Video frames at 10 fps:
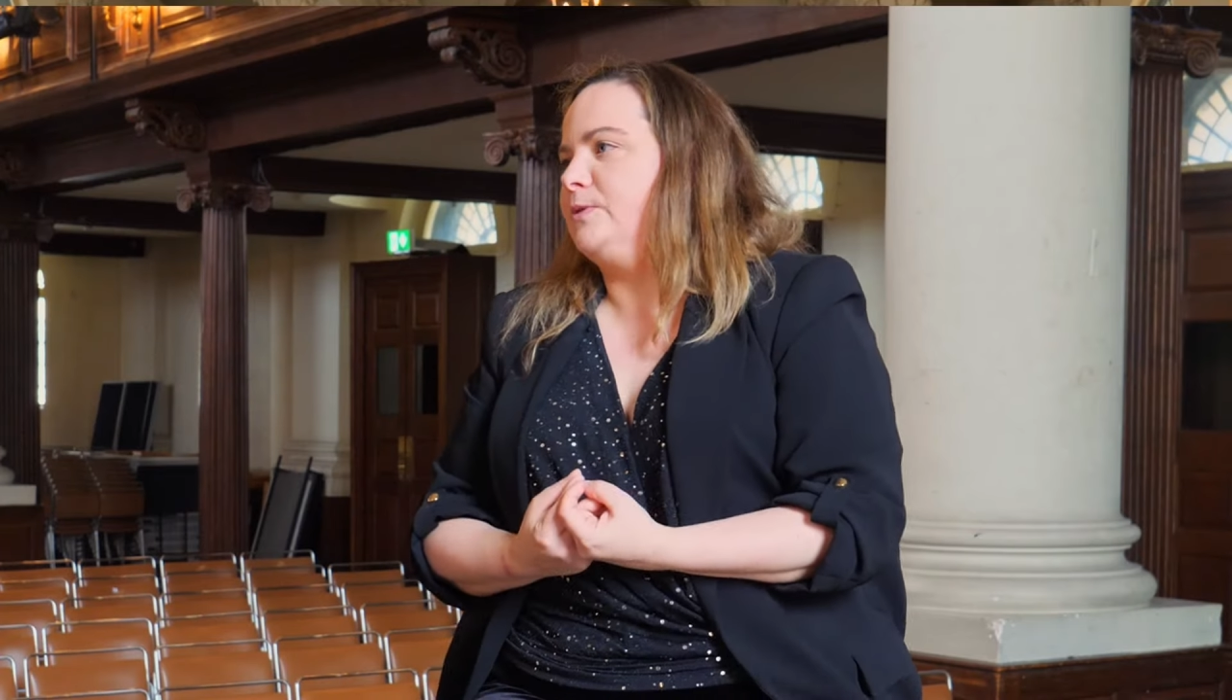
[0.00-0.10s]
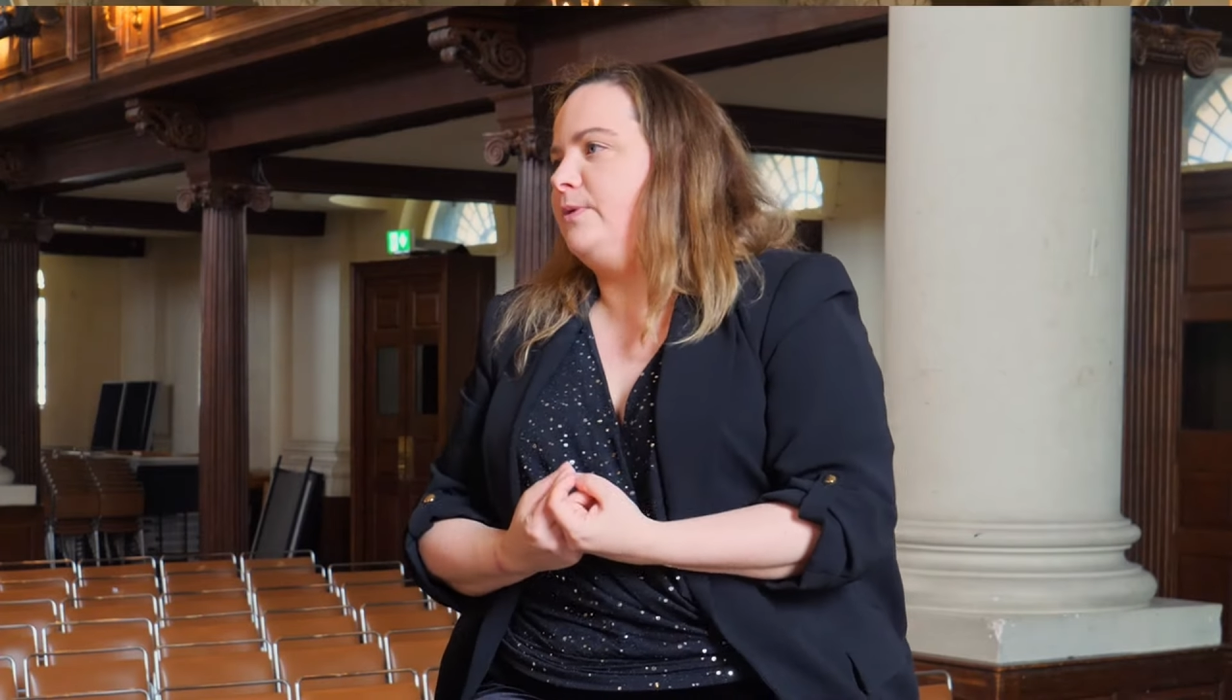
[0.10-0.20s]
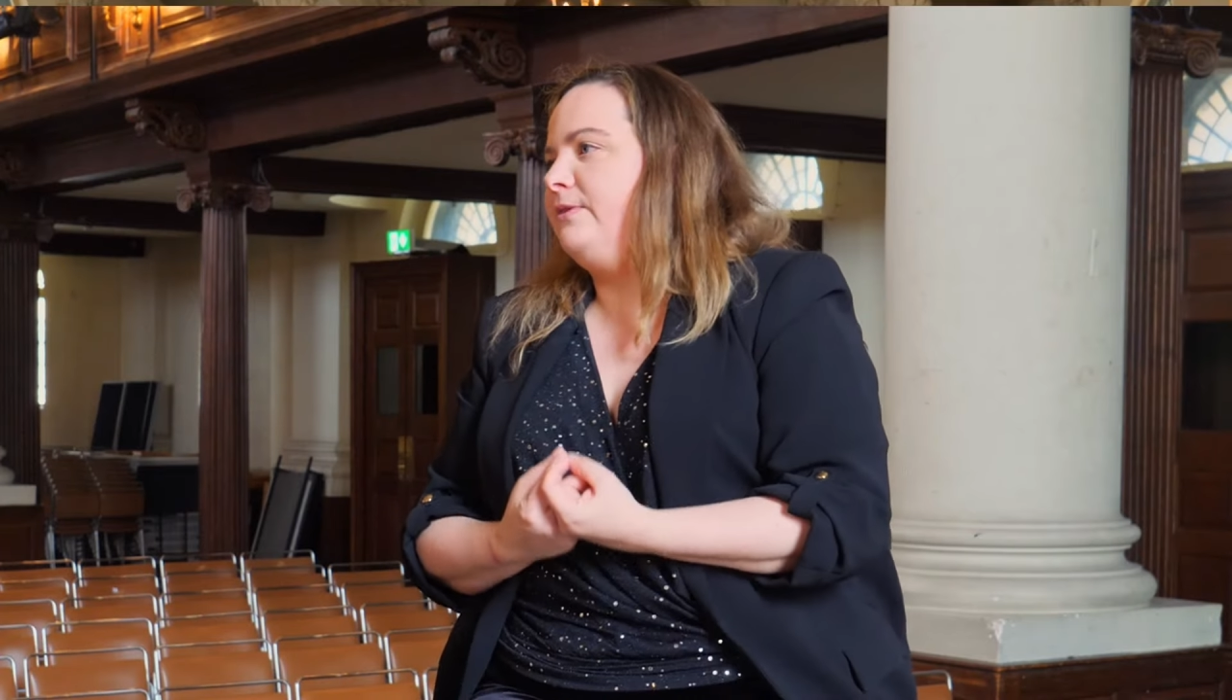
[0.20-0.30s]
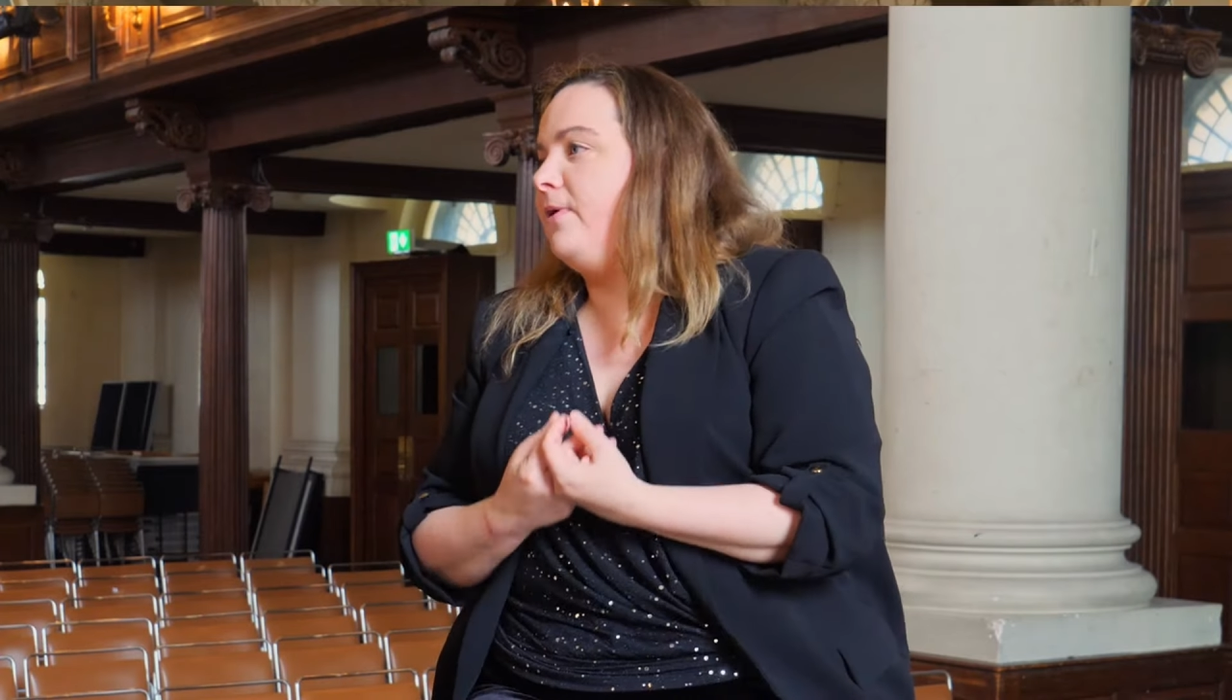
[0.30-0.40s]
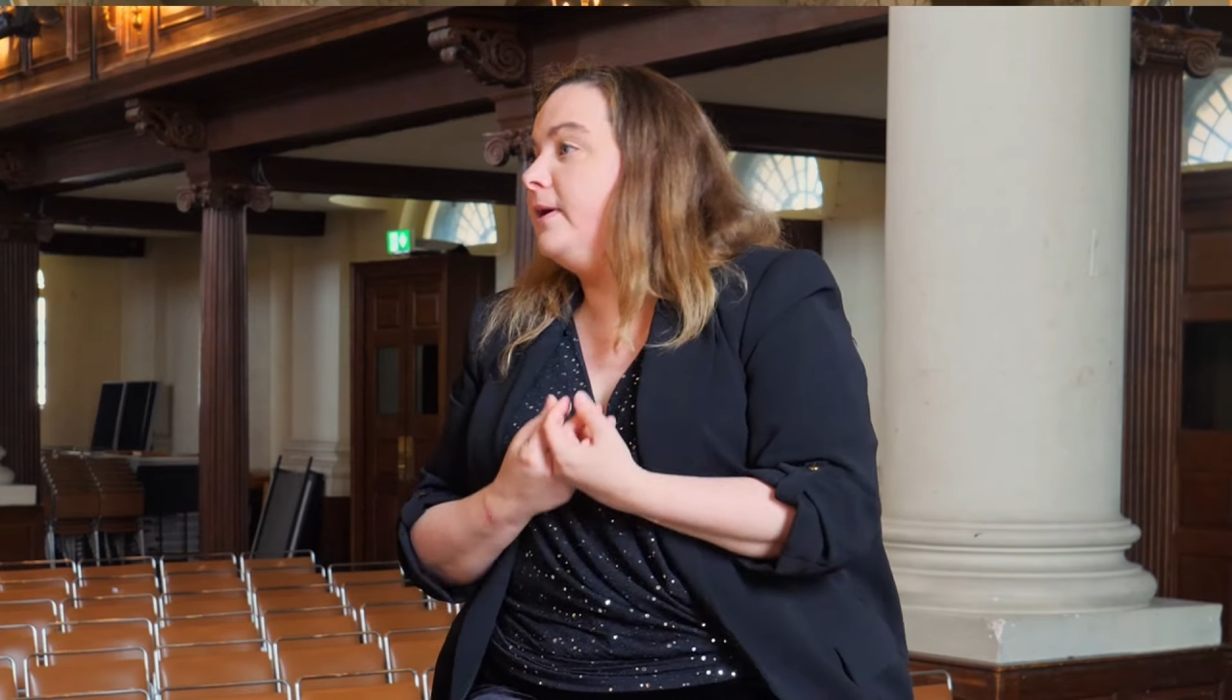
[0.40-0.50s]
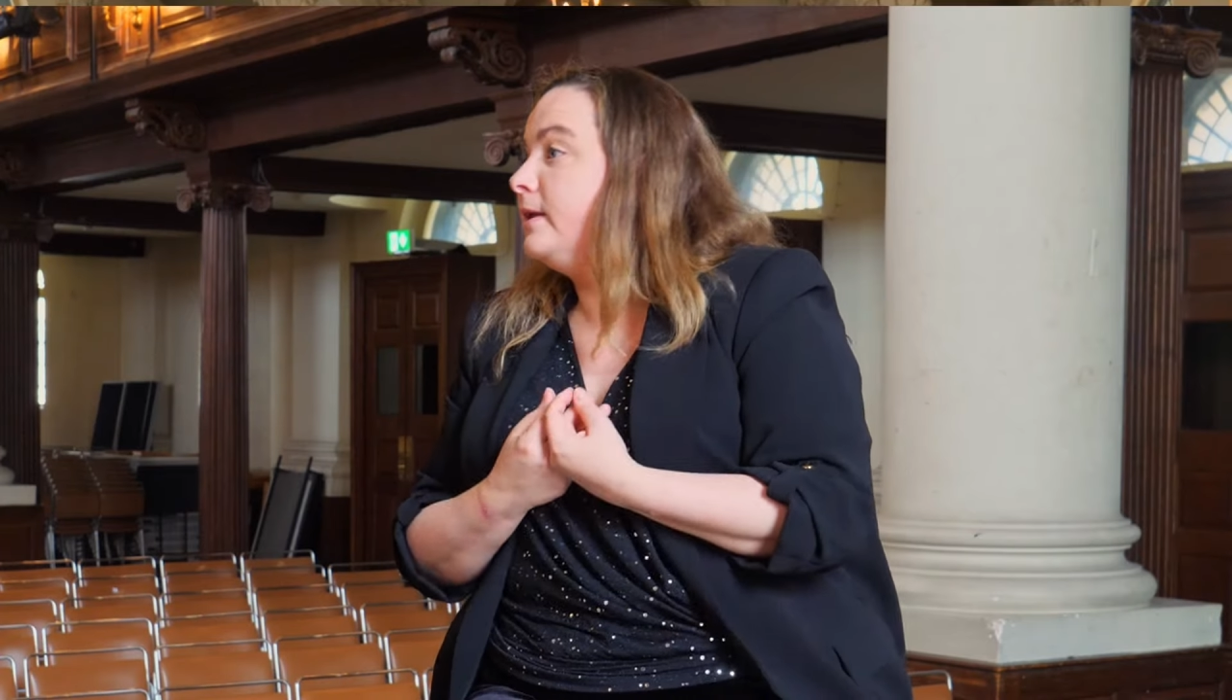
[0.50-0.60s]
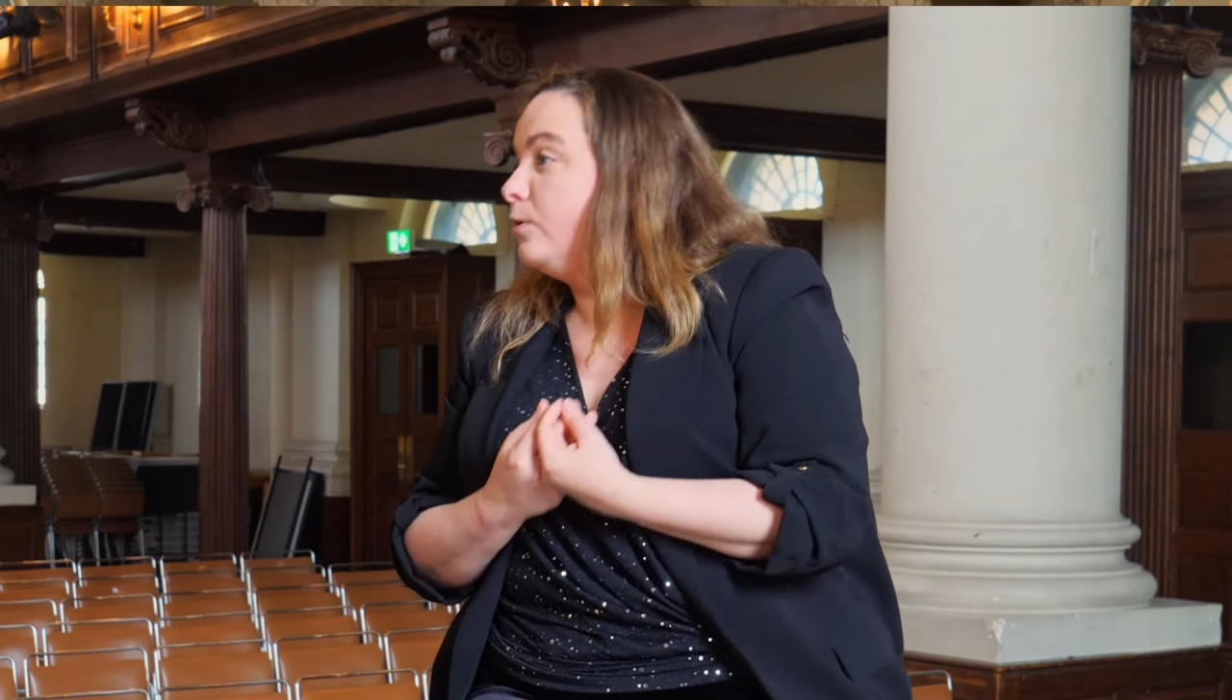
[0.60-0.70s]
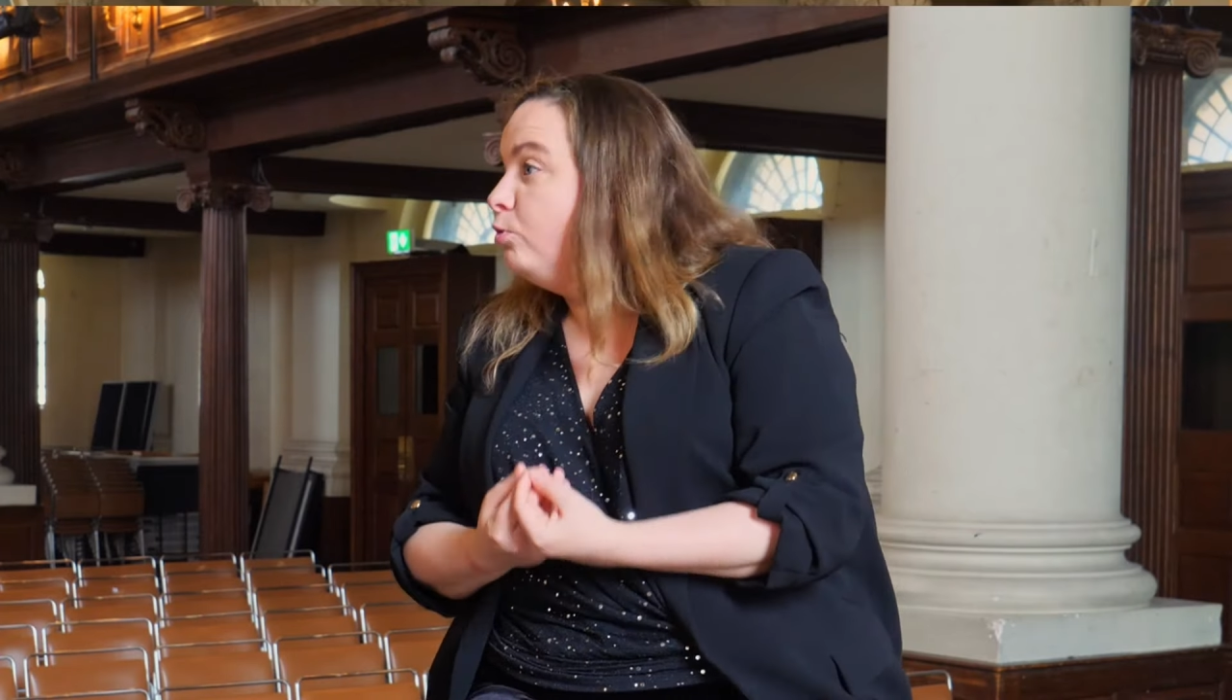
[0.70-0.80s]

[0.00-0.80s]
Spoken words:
that we find in